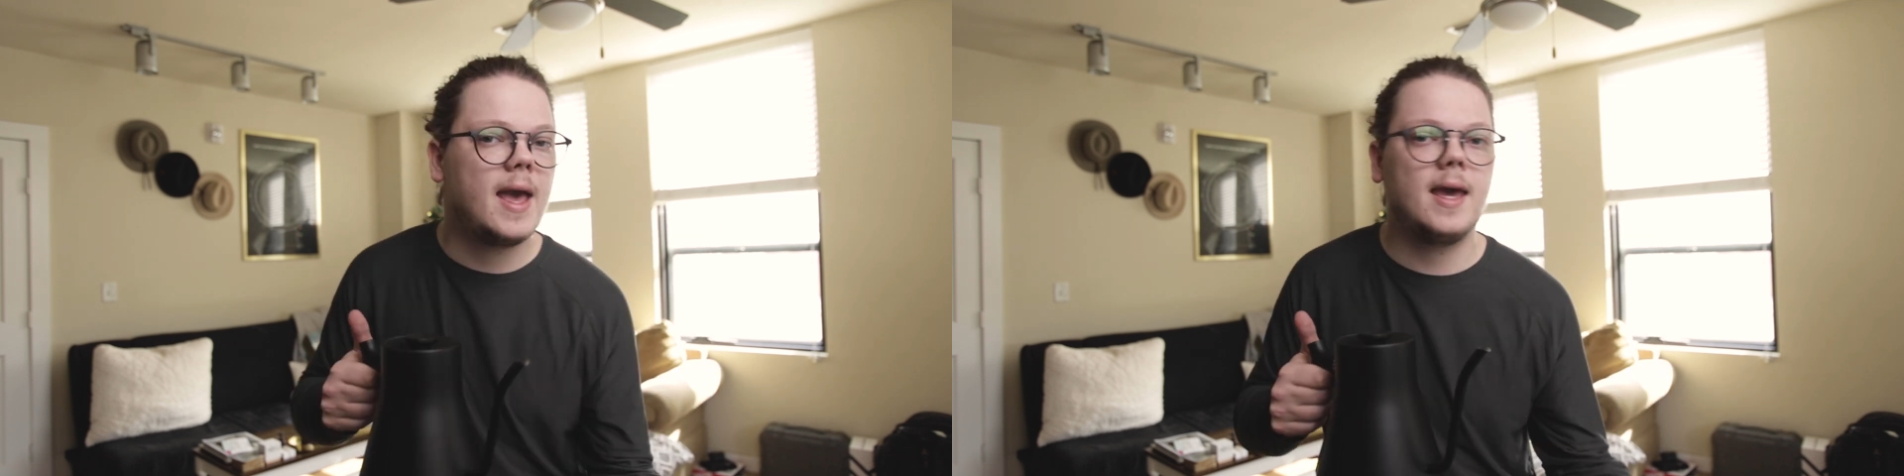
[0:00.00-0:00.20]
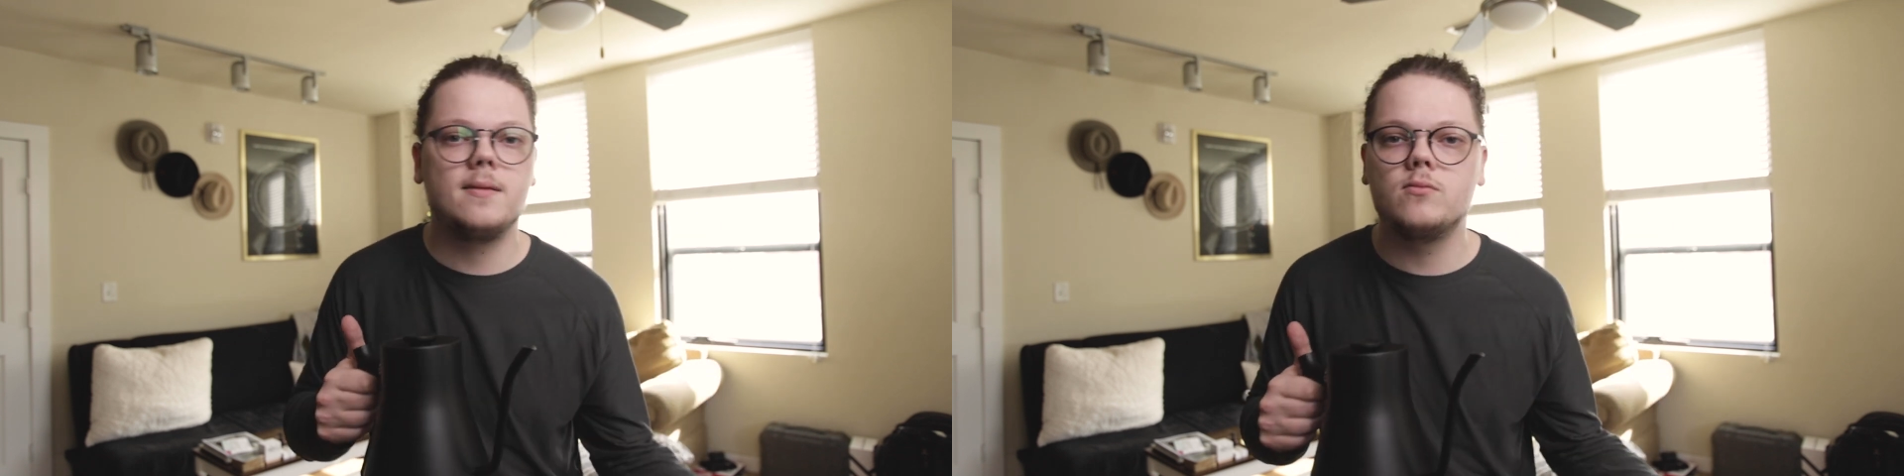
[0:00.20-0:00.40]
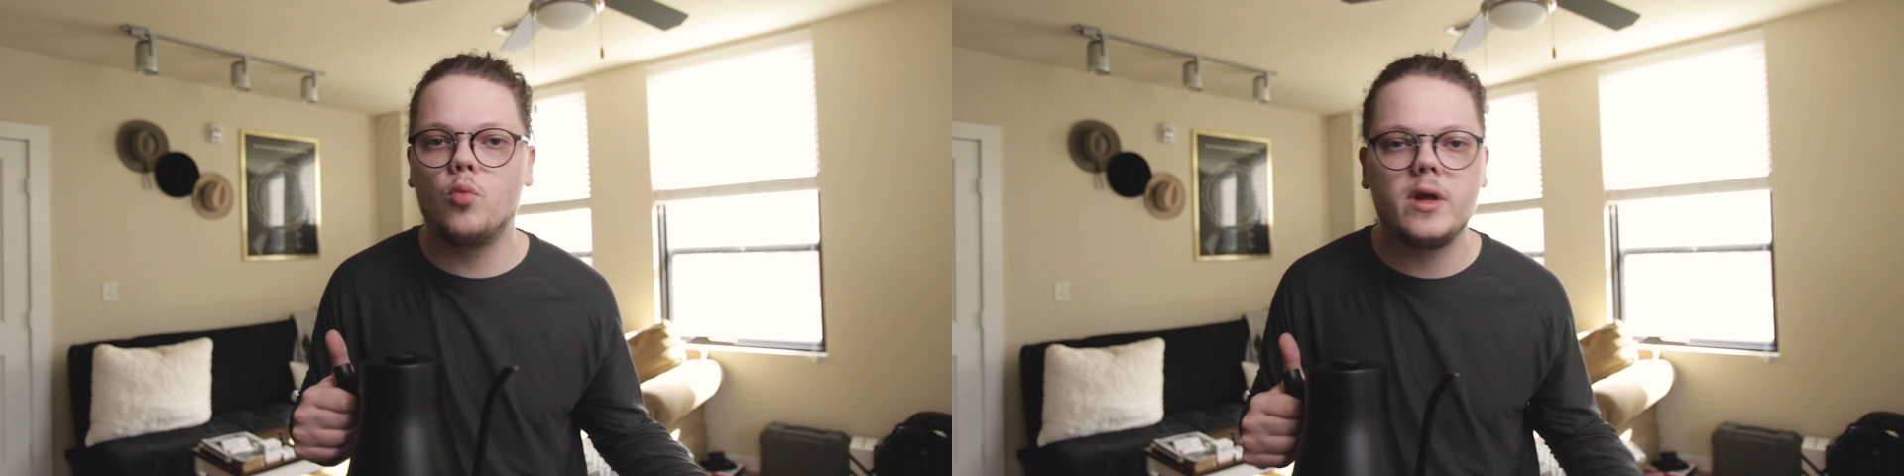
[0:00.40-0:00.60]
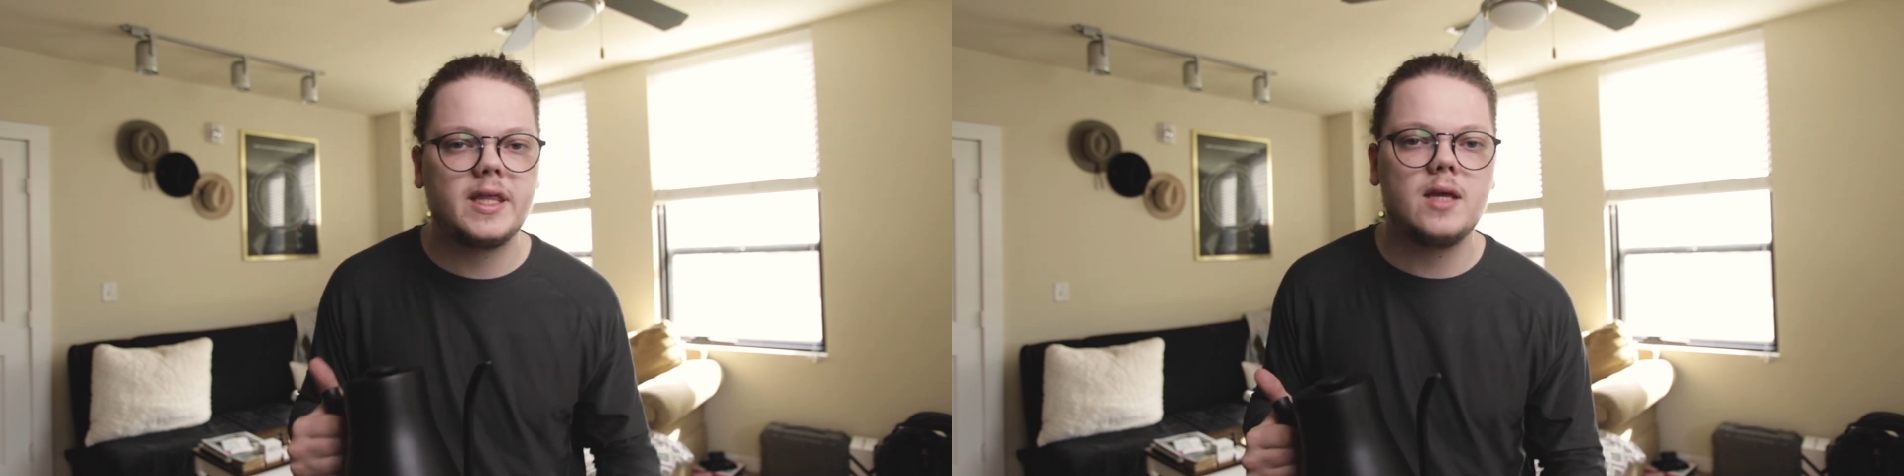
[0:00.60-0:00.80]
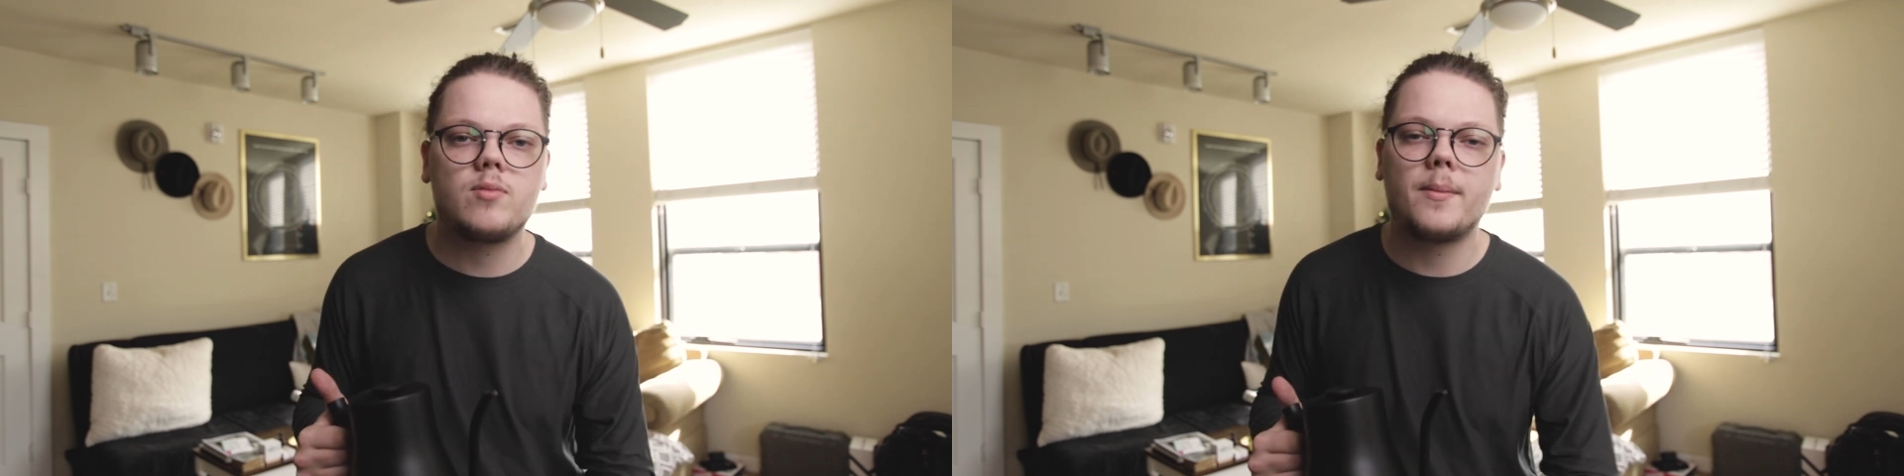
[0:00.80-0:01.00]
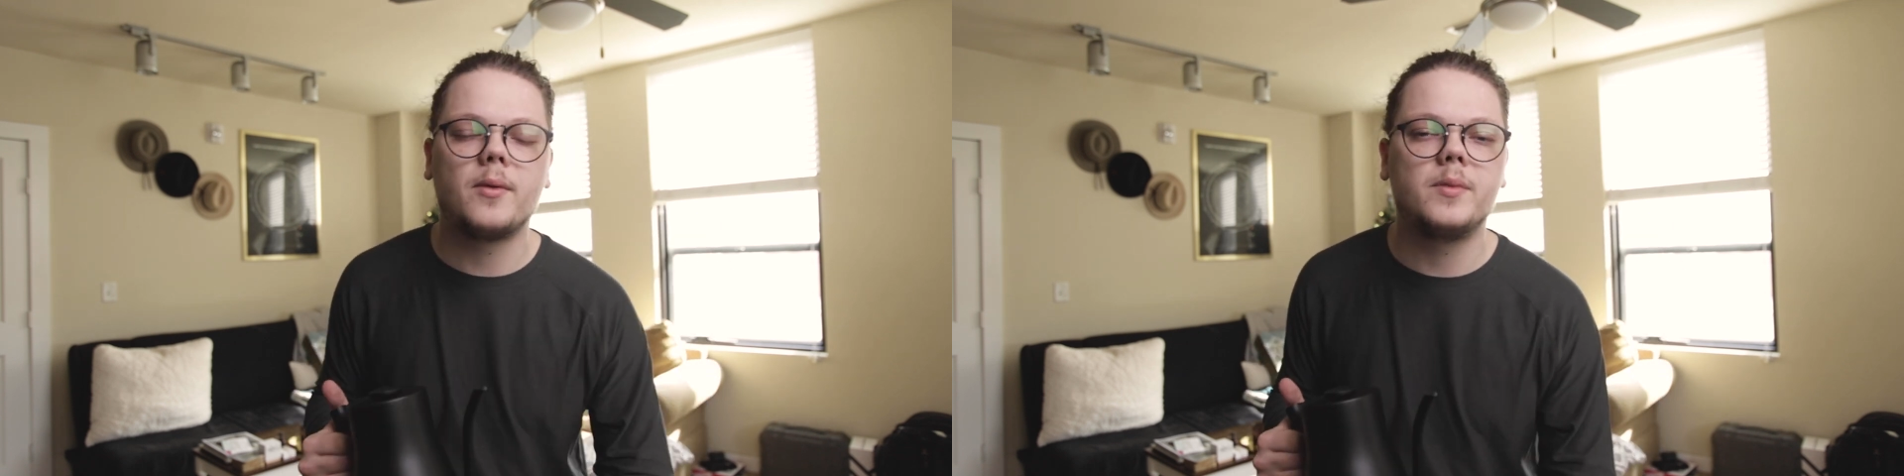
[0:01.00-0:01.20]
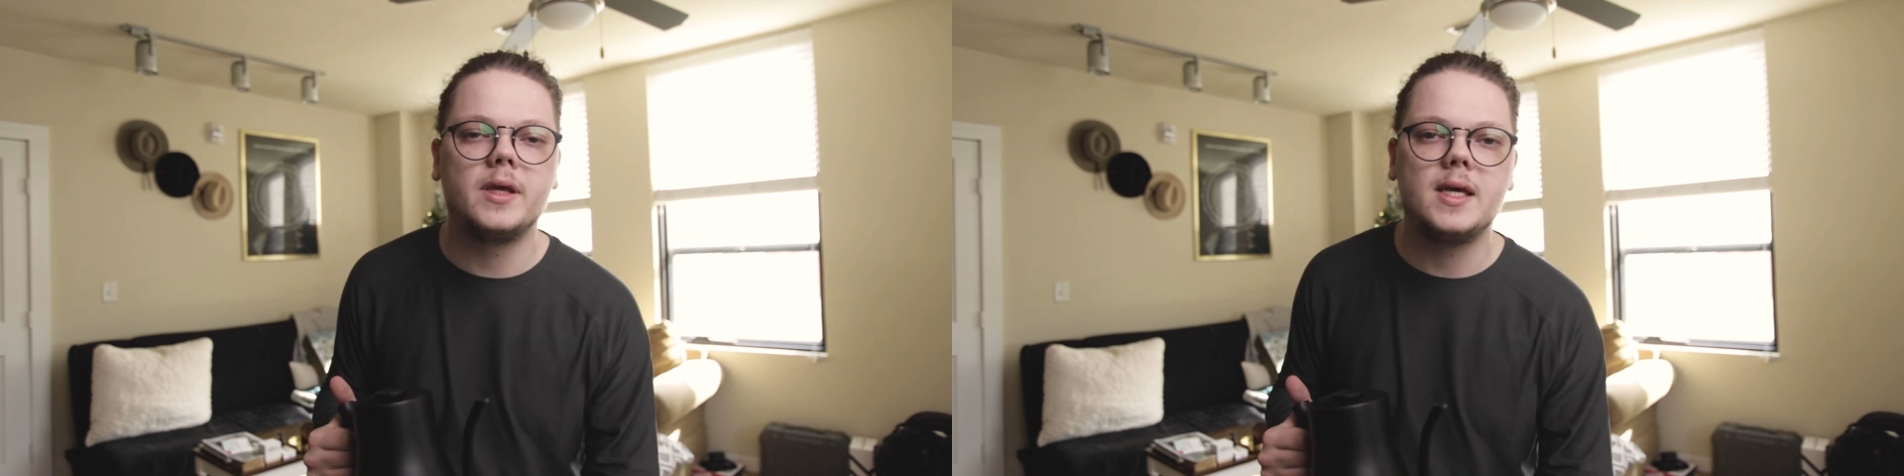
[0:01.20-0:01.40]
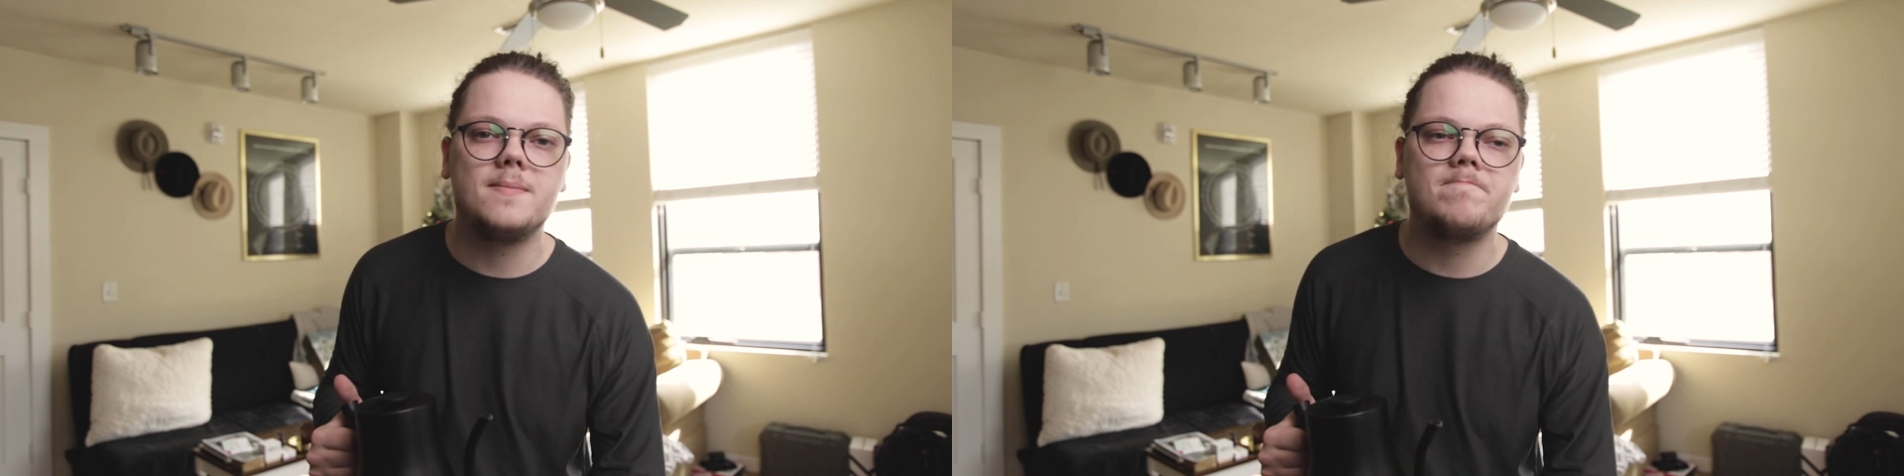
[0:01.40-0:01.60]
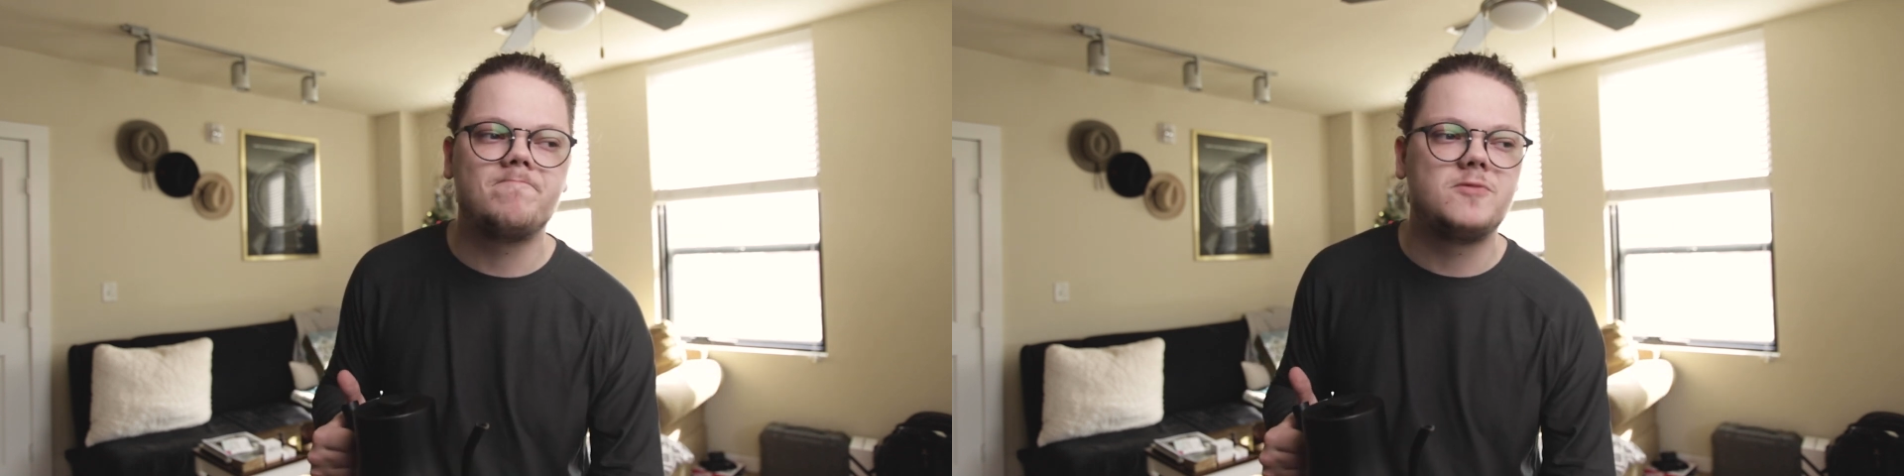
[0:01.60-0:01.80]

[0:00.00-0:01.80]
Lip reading: and within probably